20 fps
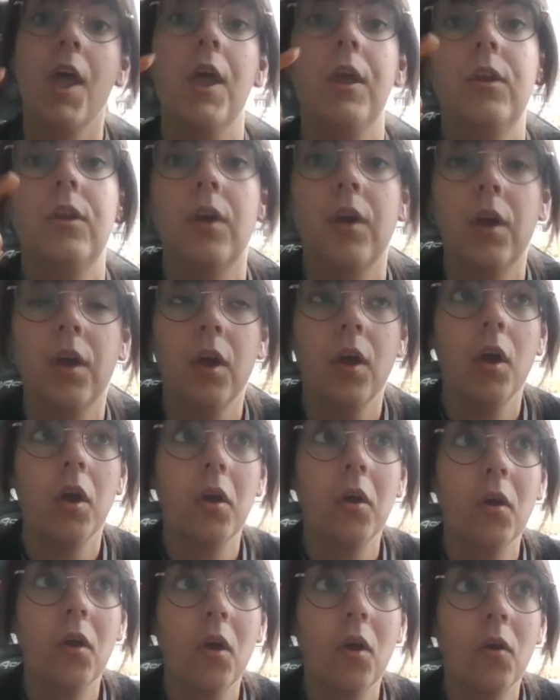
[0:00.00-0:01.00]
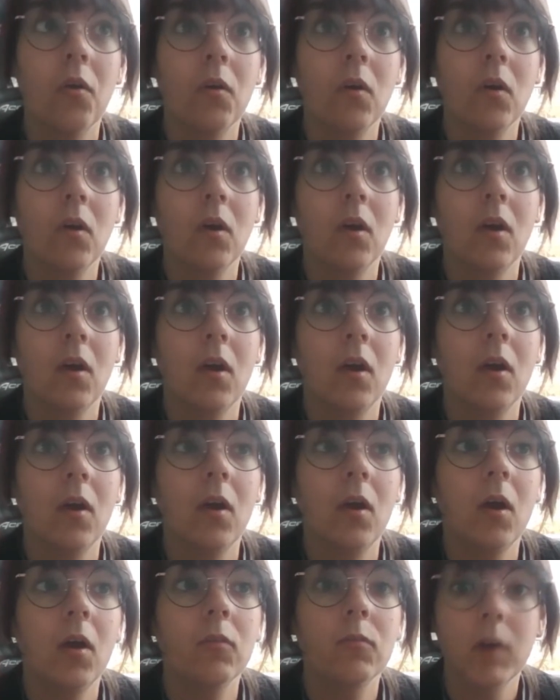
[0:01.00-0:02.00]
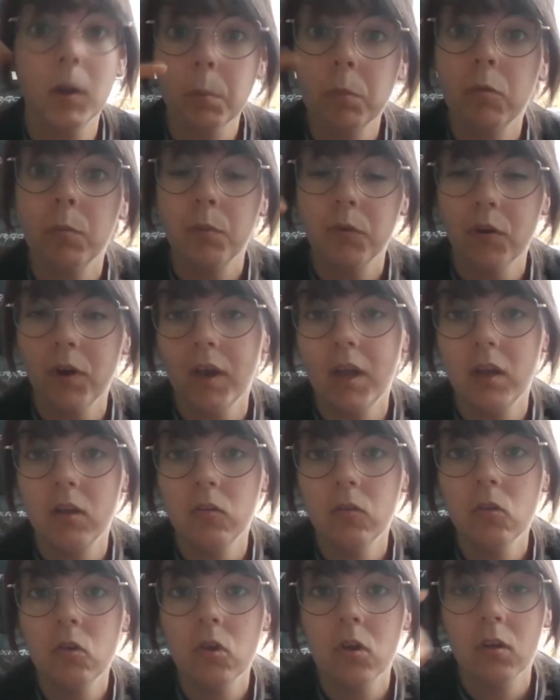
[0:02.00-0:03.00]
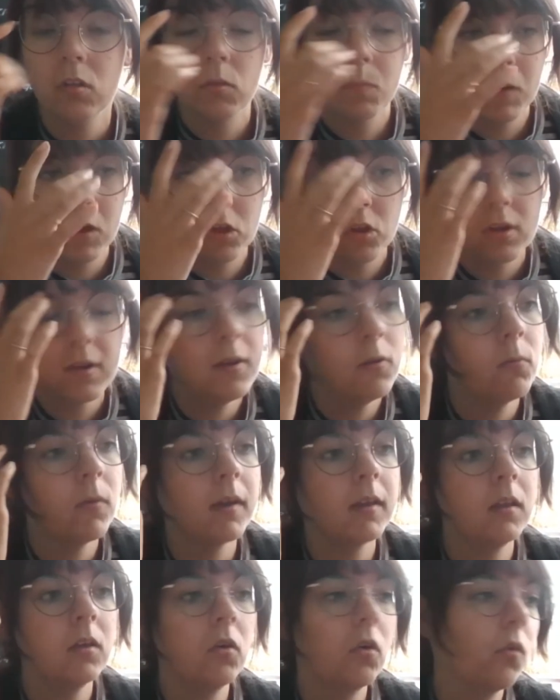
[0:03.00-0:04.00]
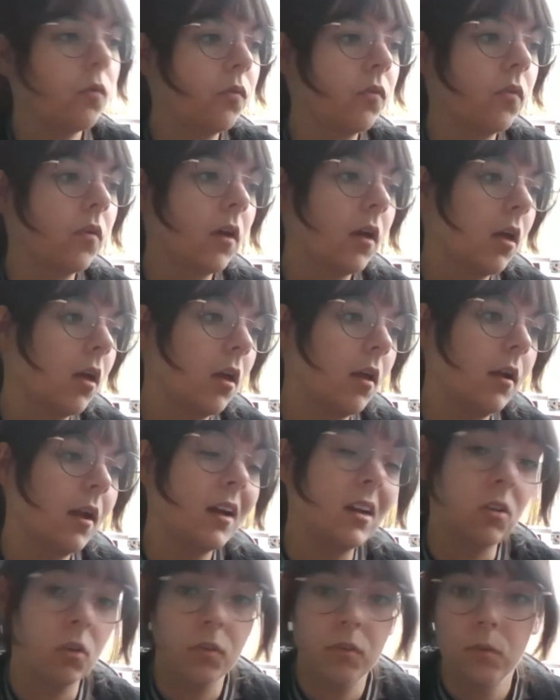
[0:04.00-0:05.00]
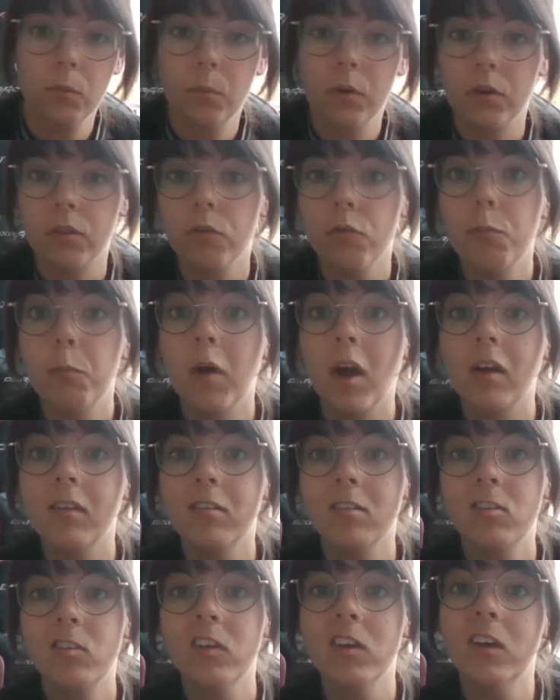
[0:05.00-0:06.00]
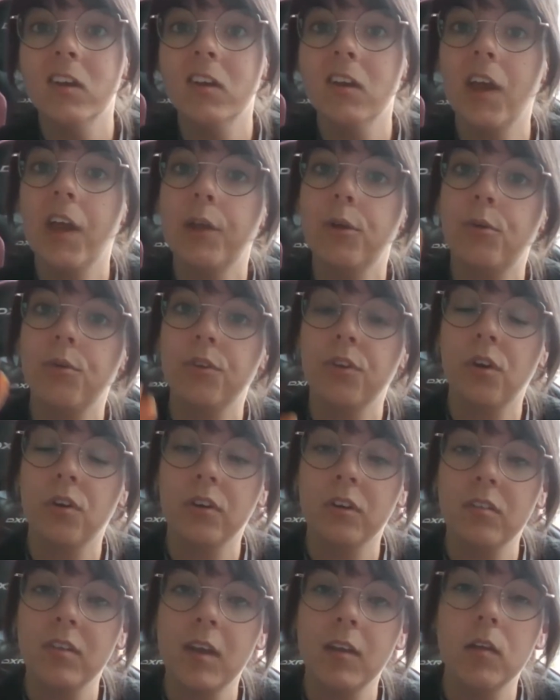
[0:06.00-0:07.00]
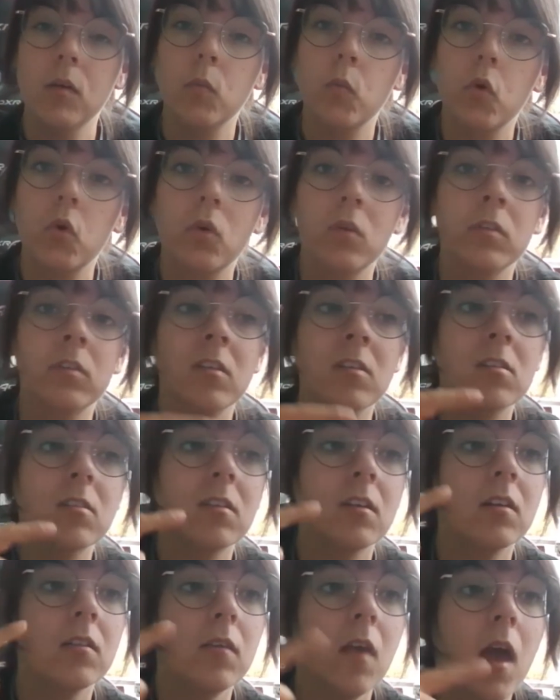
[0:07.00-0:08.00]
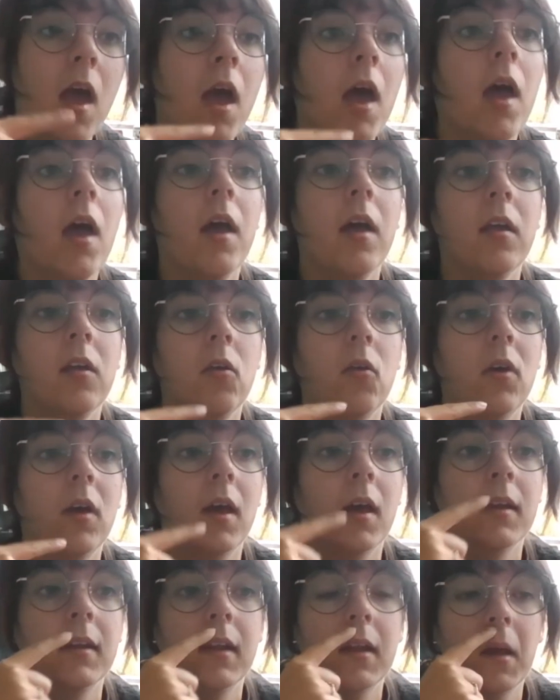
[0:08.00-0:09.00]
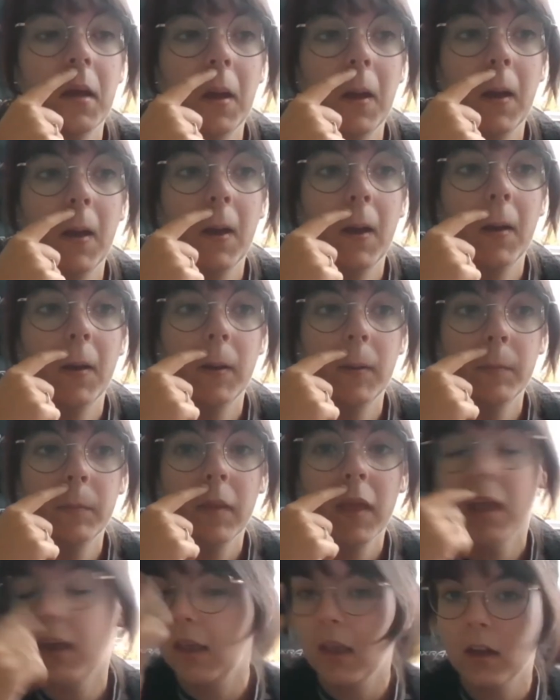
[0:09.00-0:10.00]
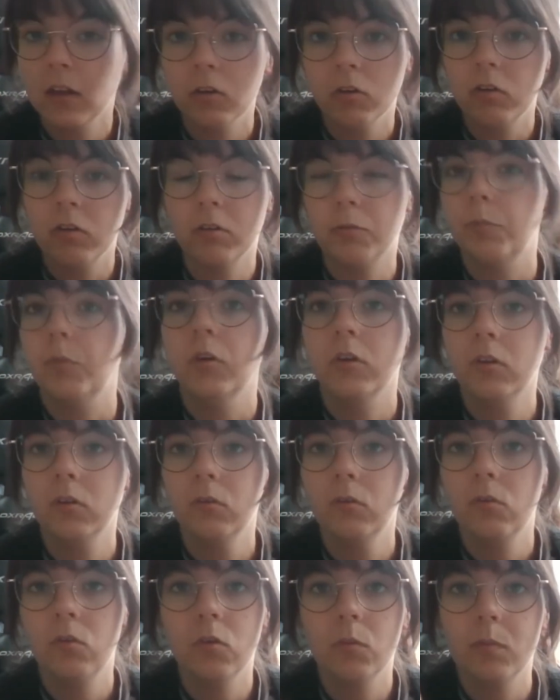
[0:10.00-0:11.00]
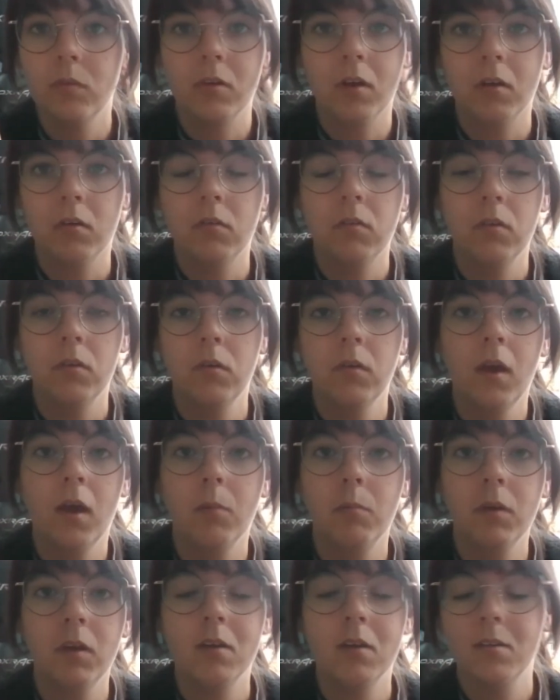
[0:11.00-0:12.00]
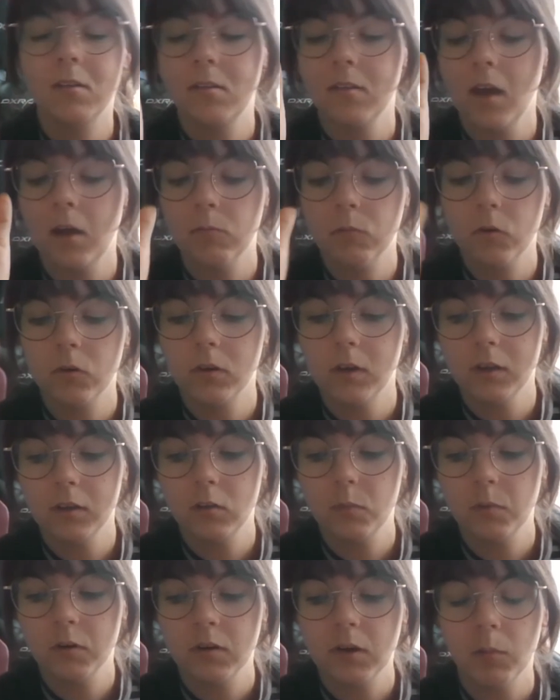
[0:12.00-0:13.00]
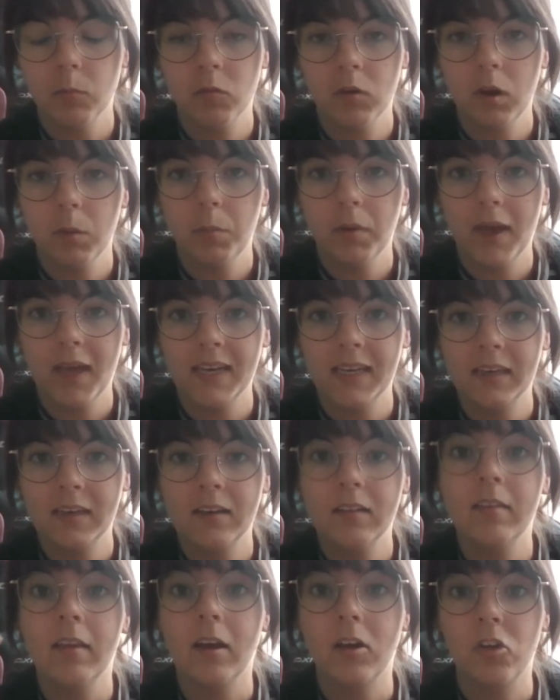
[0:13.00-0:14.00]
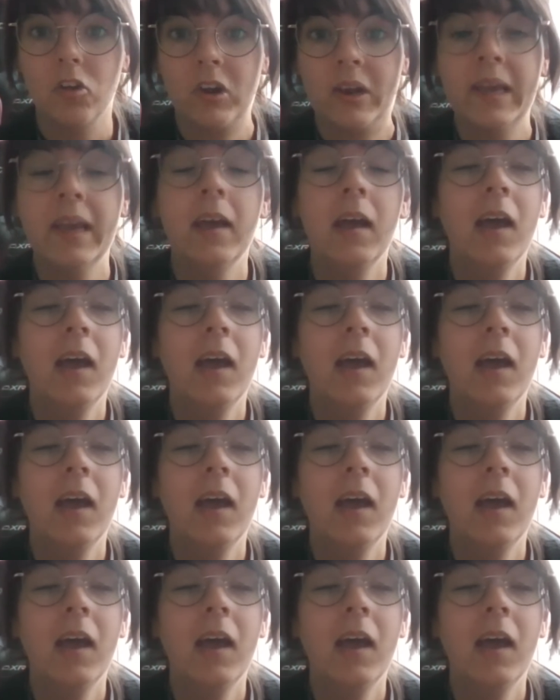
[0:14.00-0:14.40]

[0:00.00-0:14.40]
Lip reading: the reps per inch, especially when you've like gotten a bunch of practice in and your yarn is getting more consistent, you can again look up on YouTube on how to do that, because I'm not an expert. I'm really bad at it actually.